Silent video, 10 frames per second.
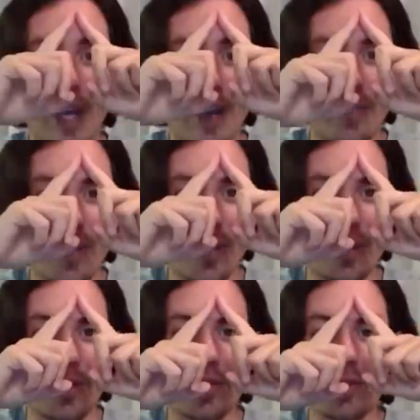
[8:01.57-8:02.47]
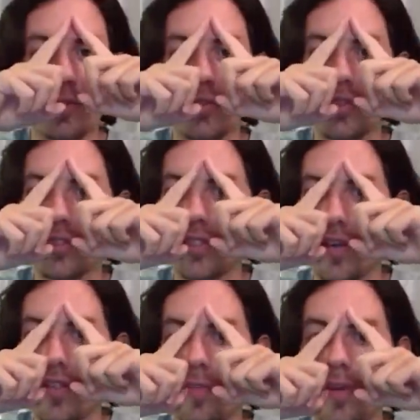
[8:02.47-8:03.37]
have here
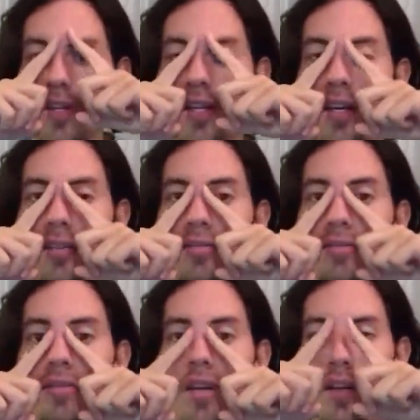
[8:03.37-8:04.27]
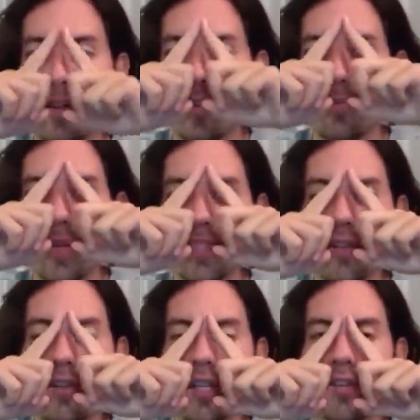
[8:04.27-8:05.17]
South America,
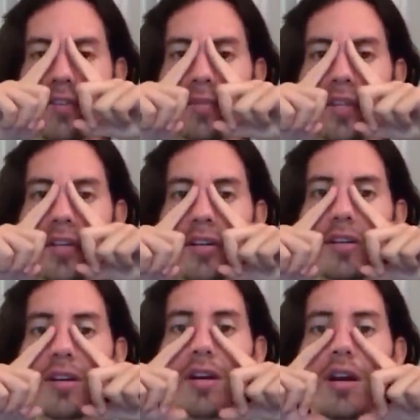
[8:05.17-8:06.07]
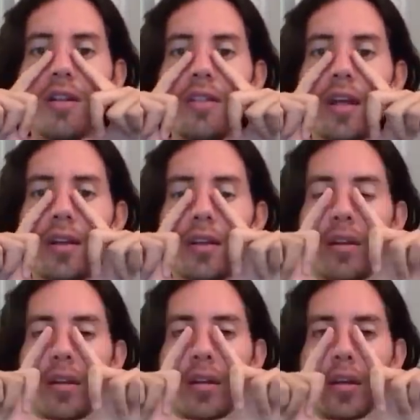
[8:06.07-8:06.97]
Patagonia from here, and then
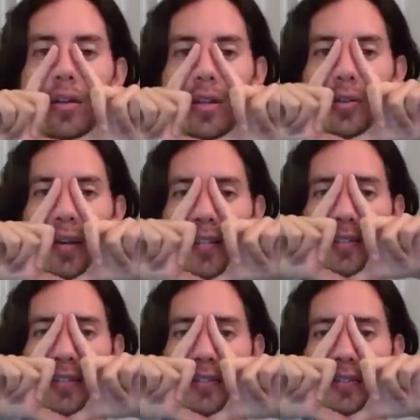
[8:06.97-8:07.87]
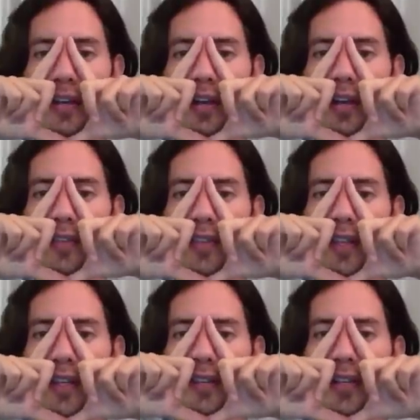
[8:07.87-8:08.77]
the rest of
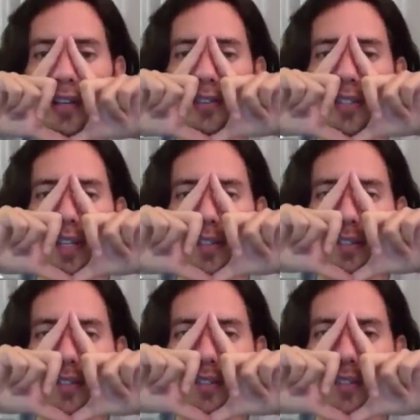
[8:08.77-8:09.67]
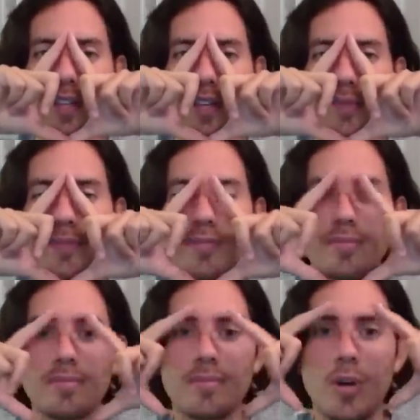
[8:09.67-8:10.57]
the continent, okay,
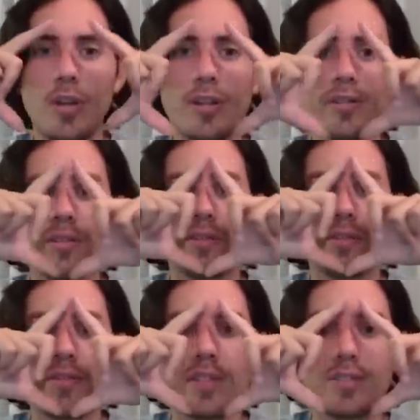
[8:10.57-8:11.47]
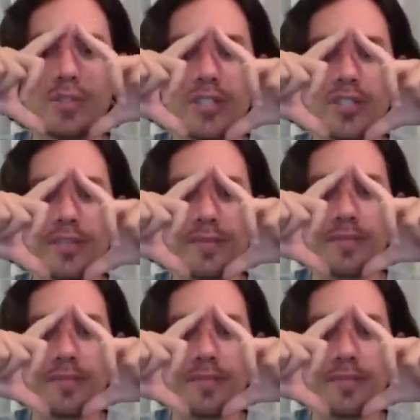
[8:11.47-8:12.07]
all this region.